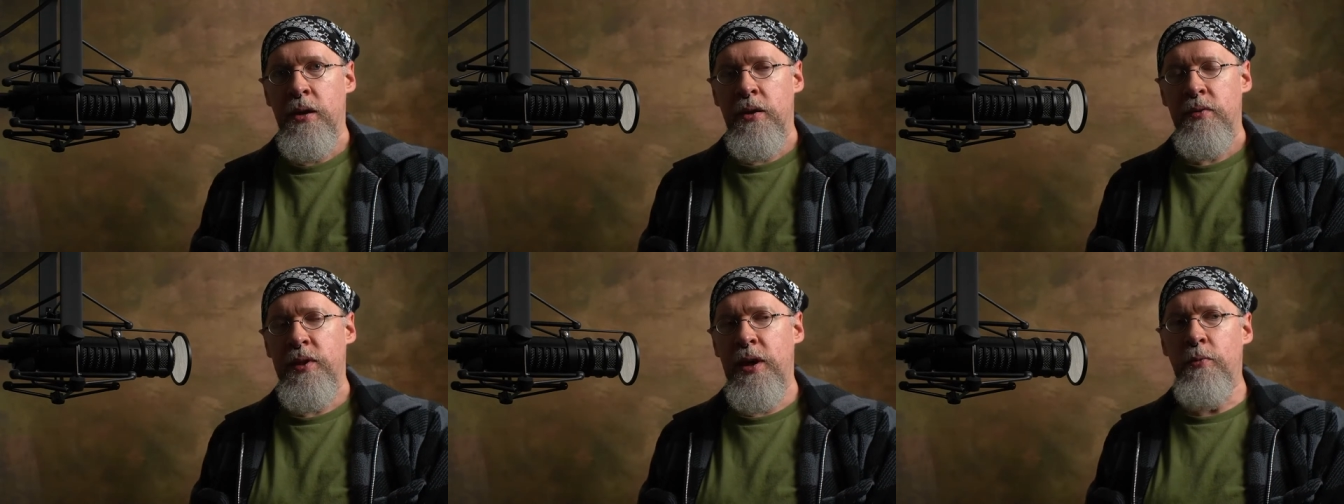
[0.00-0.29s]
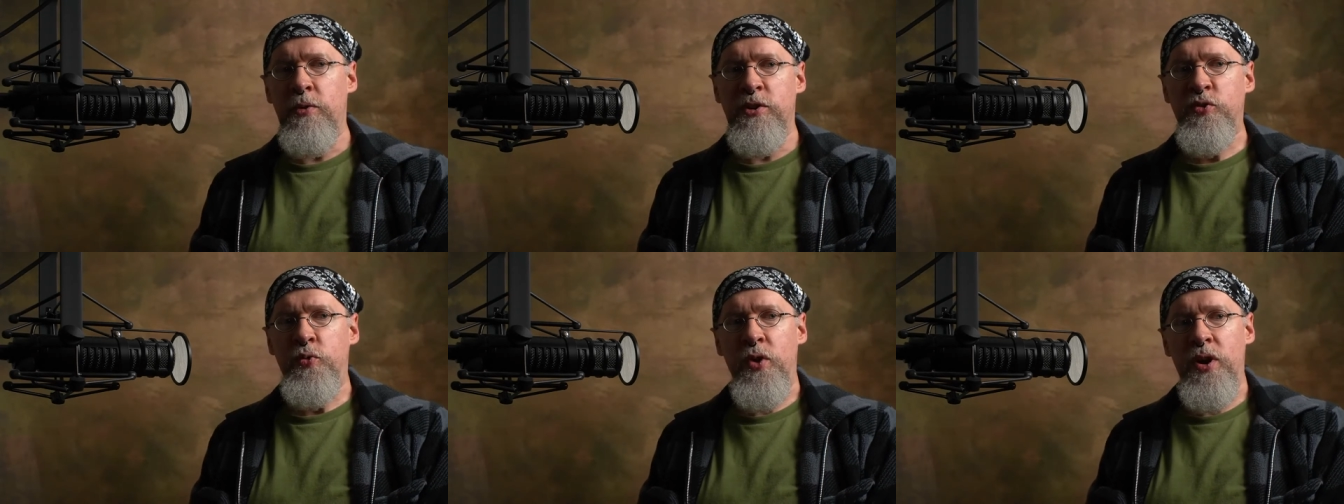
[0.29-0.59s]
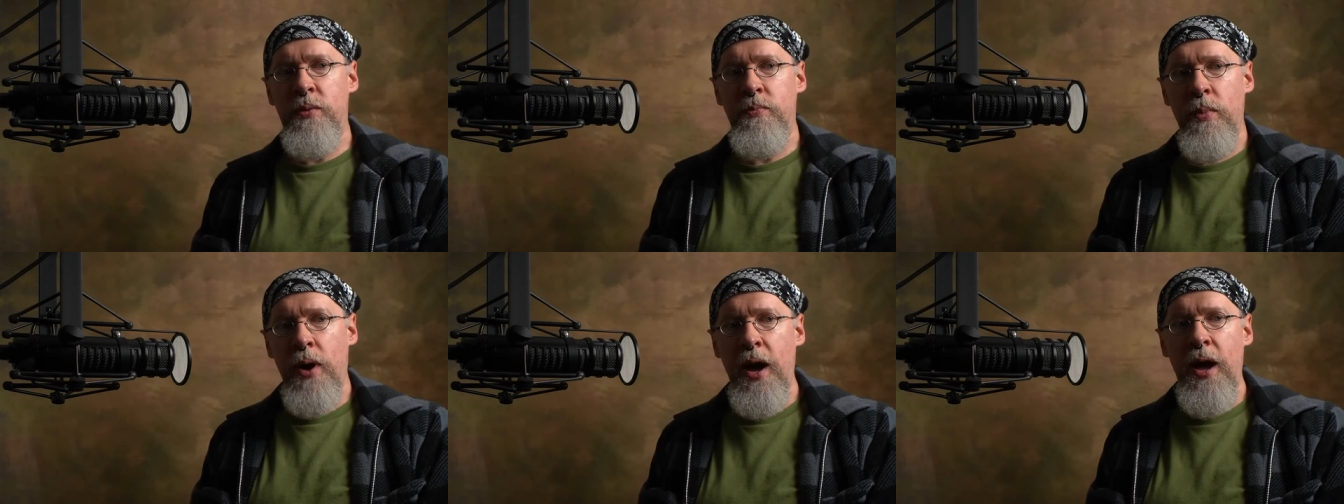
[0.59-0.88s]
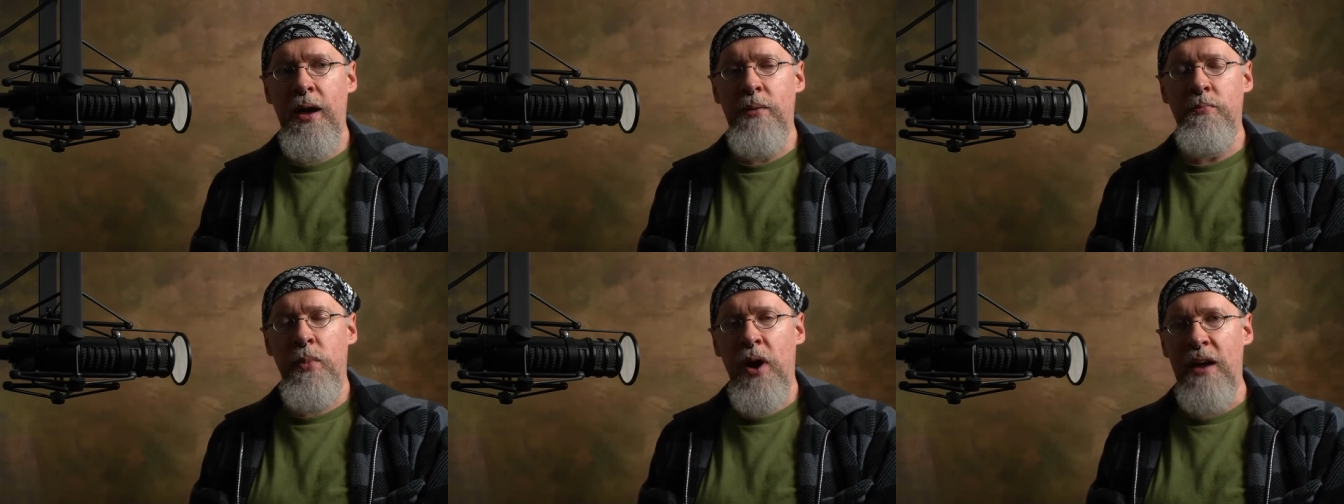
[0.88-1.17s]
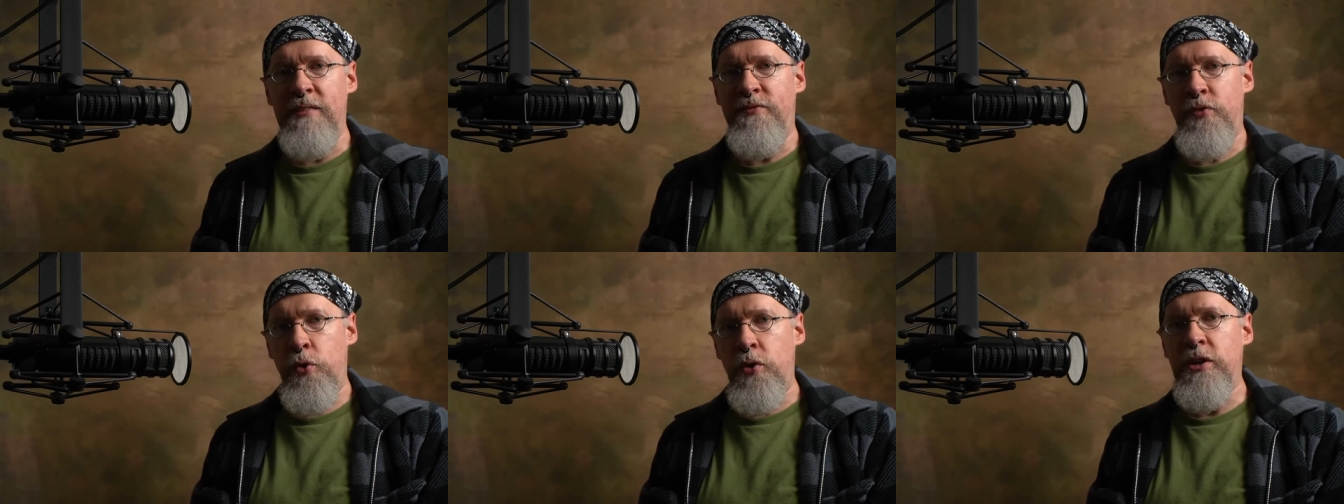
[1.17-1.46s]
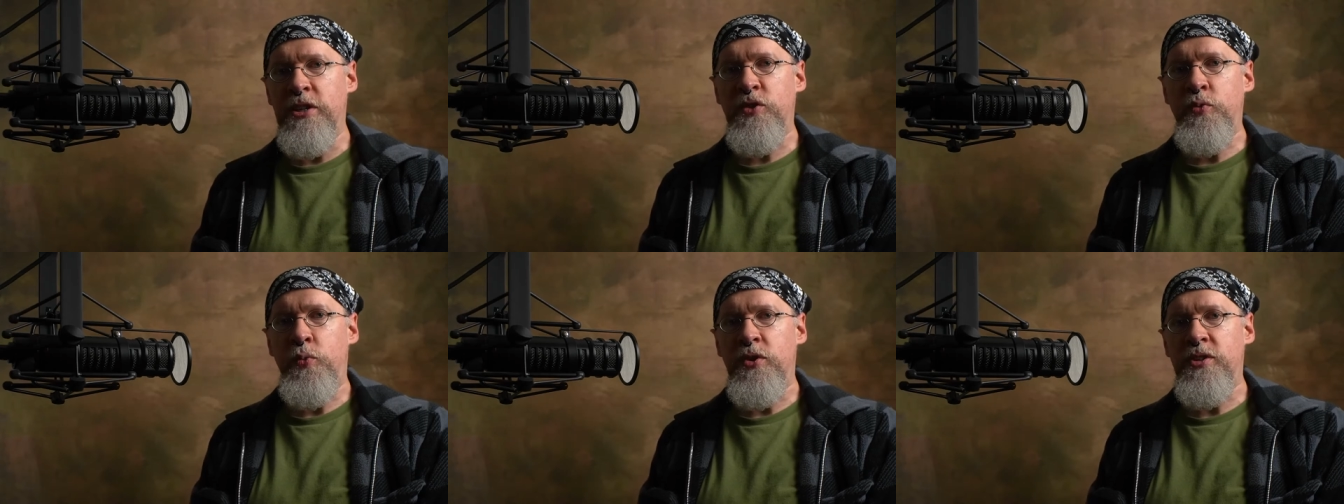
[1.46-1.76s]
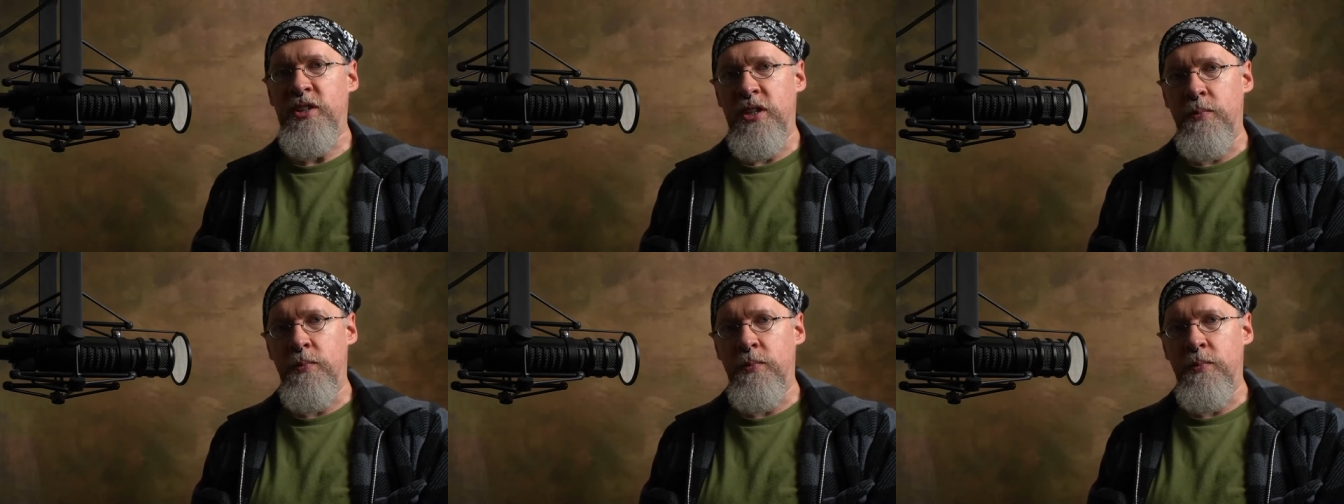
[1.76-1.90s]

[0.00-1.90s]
That was when my my voice was